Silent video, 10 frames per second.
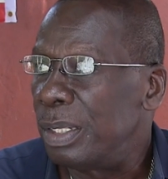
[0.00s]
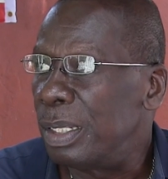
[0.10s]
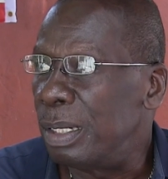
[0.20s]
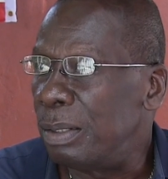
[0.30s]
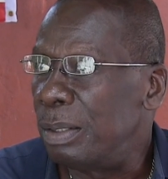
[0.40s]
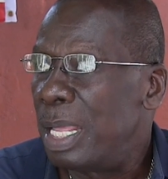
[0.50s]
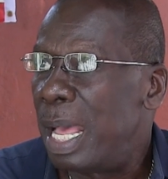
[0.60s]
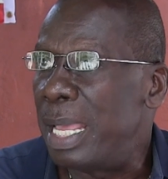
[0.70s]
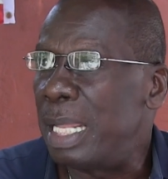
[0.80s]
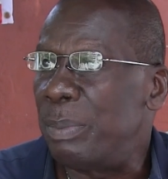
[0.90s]
You know,
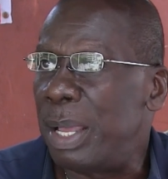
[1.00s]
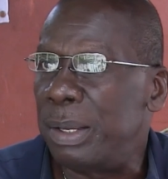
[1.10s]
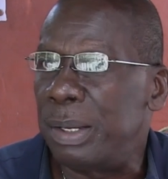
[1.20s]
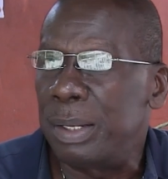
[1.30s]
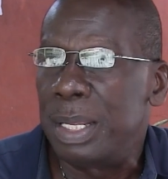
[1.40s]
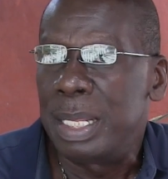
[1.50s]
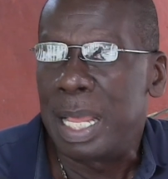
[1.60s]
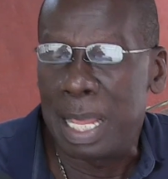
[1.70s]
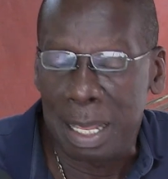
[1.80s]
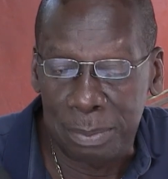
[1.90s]
I admire
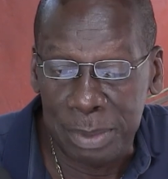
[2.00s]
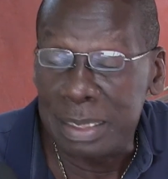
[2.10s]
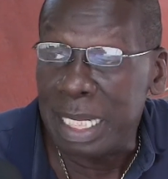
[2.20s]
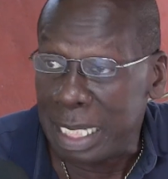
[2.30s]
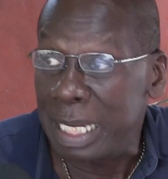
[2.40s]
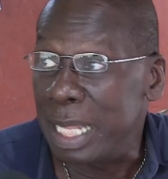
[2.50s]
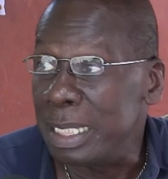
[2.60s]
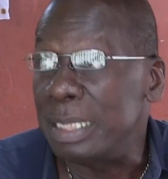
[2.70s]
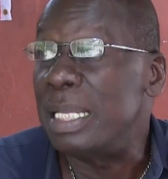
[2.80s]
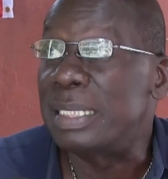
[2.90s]
the satellite,
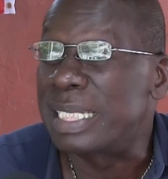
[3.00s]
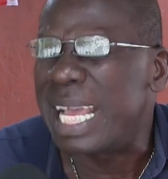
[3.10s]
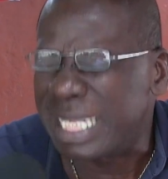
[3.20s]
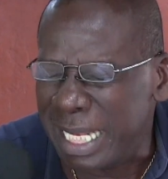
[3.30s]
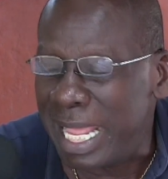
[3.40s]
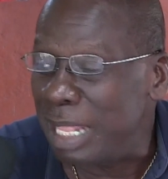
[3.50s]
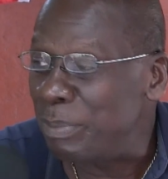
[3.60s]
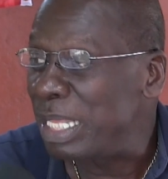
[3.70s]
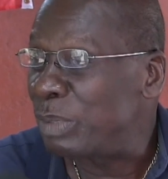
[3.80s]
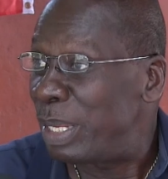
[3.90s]
the Scatterlight
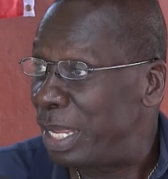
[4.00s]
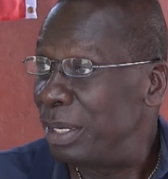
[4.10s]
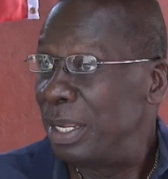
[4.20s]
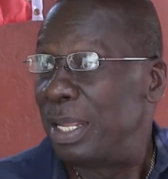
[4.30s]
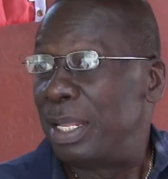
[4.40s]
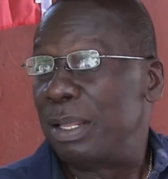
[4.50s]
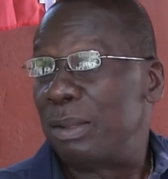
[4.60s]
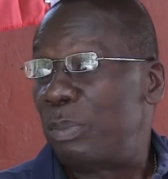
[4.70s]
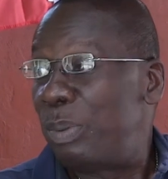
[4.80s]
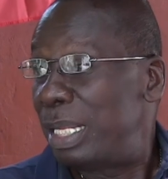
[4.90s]
bass player
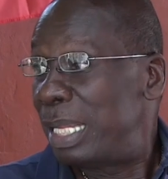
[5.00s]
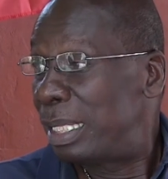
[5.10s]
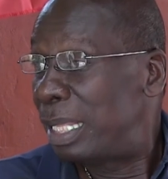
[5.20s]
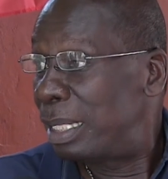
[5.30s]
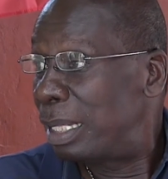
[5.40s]
who playing that